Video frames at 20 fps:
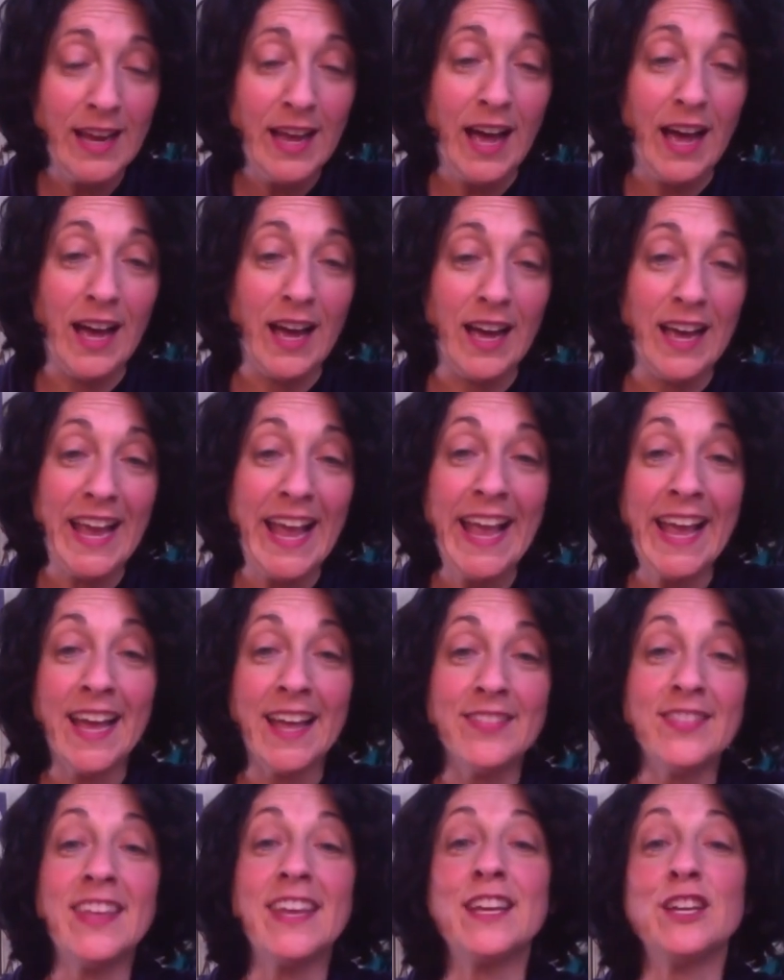
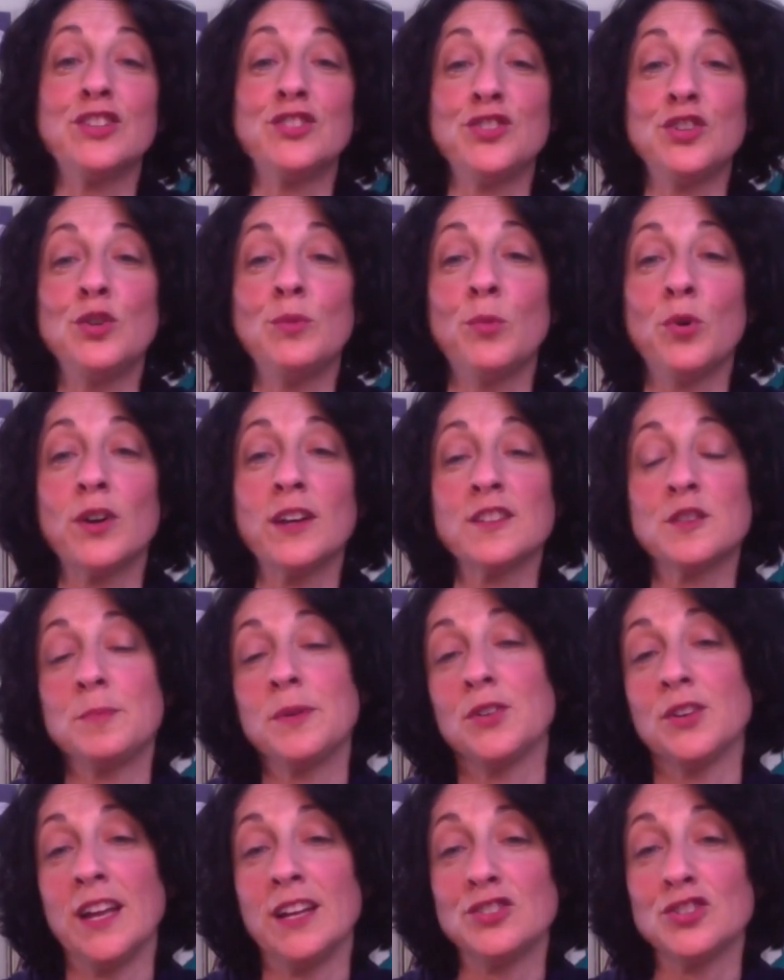And they can do more
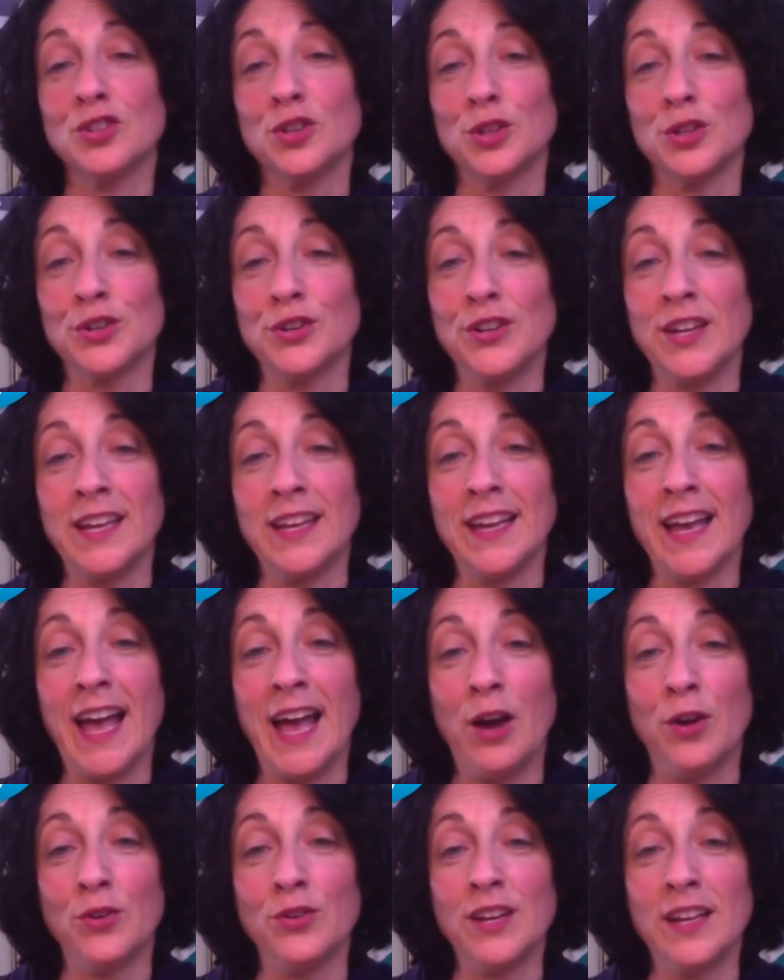experiential learning
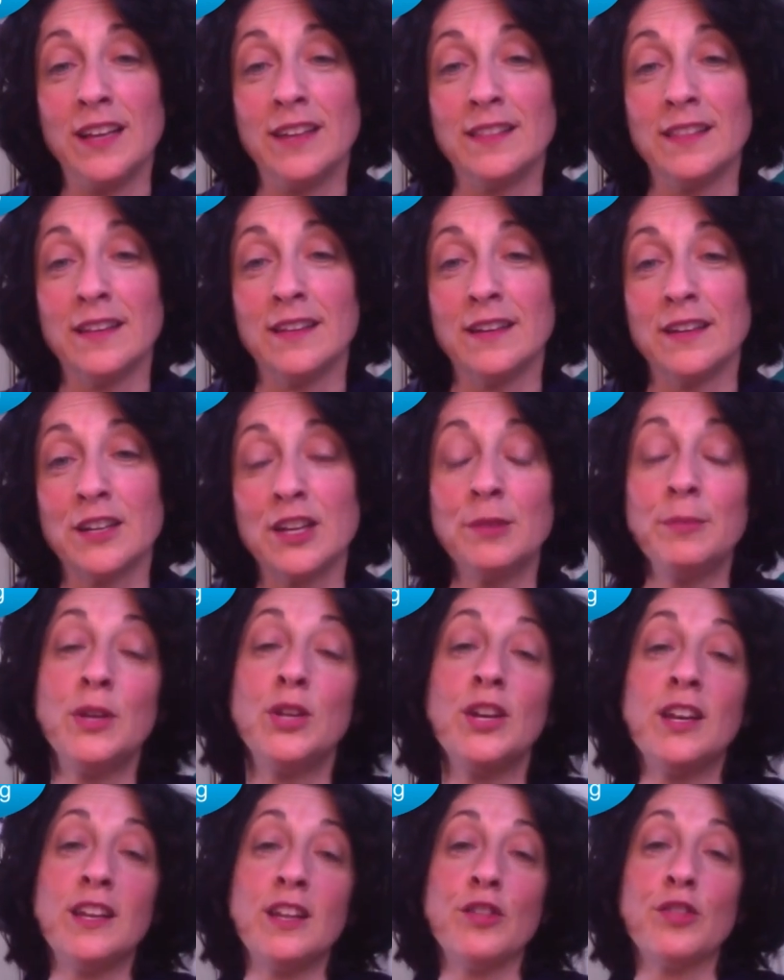out in the
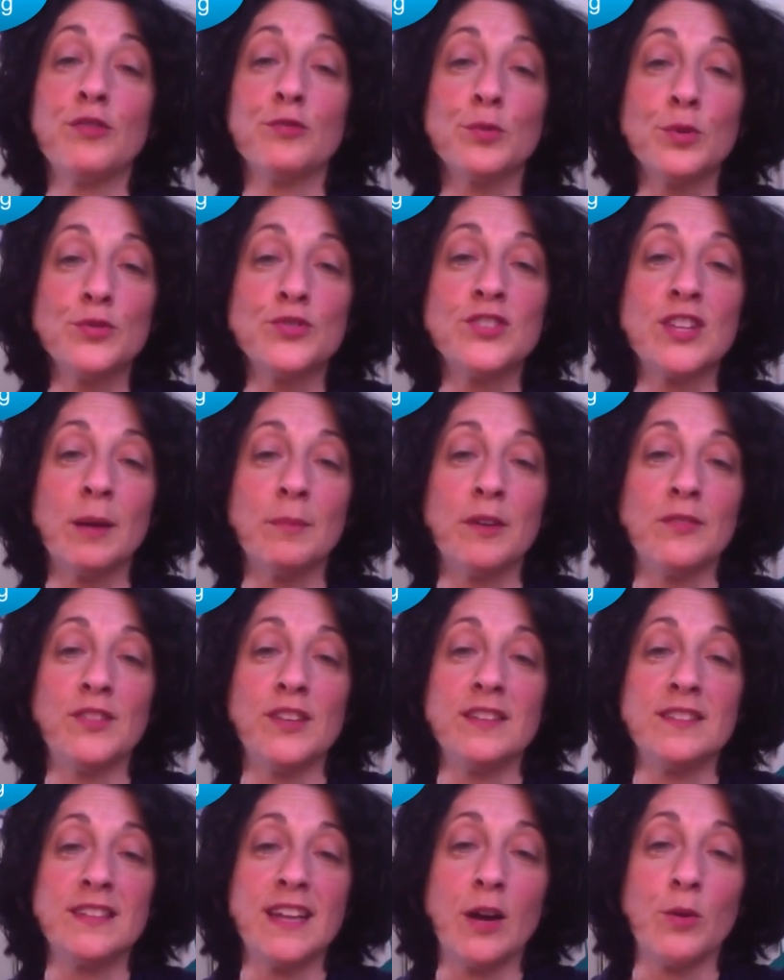community through some of
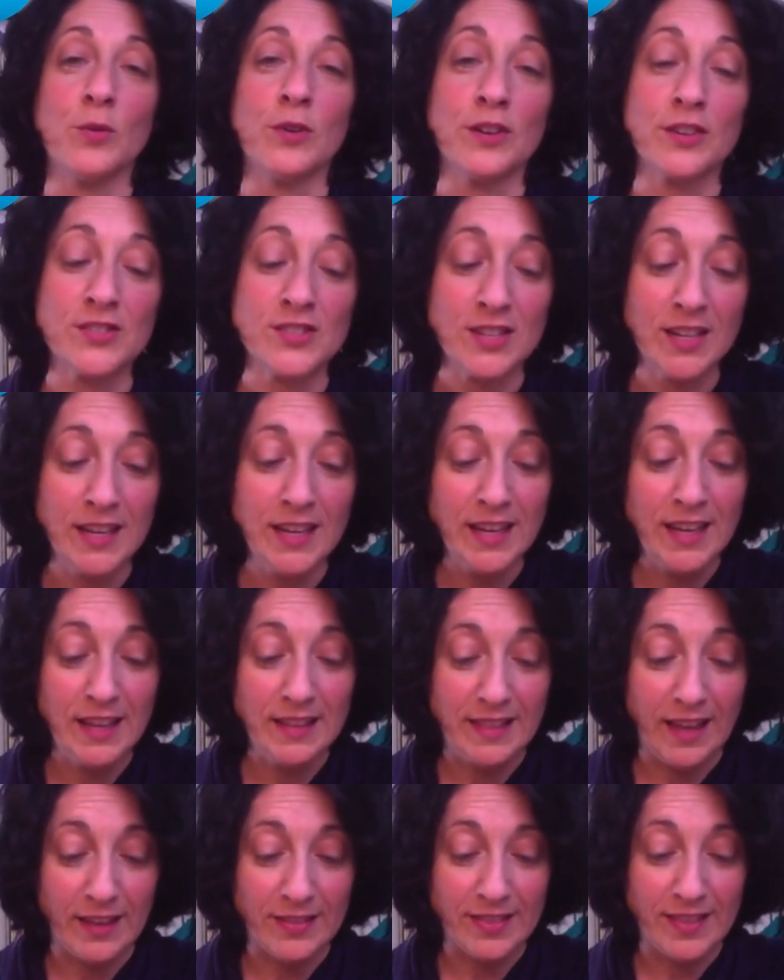these networks
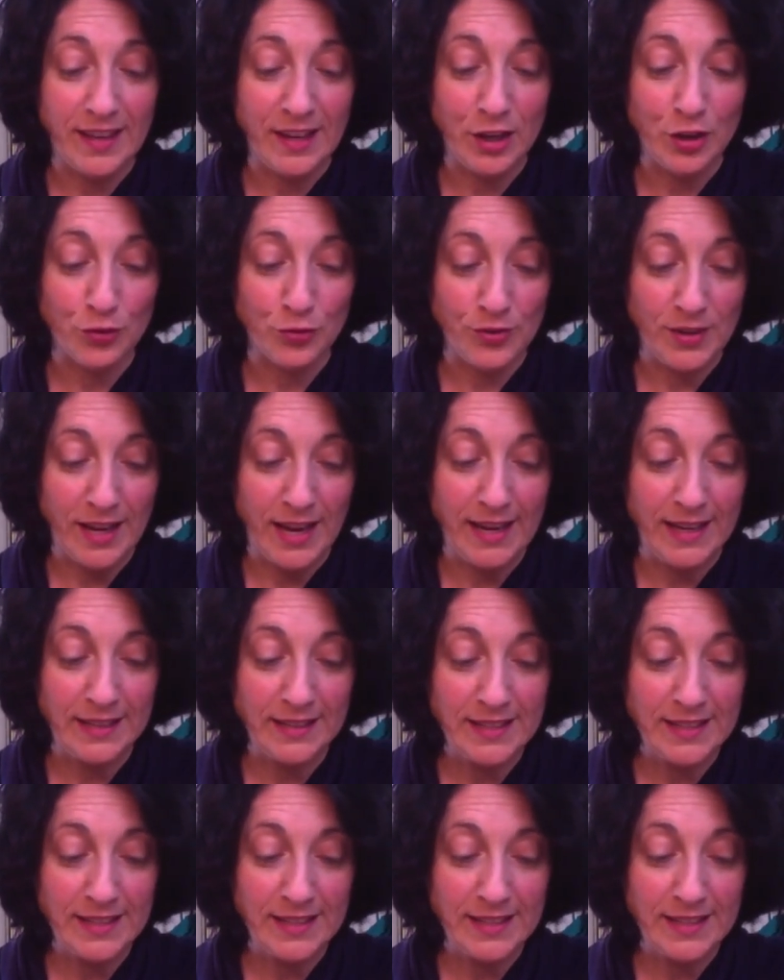that they create.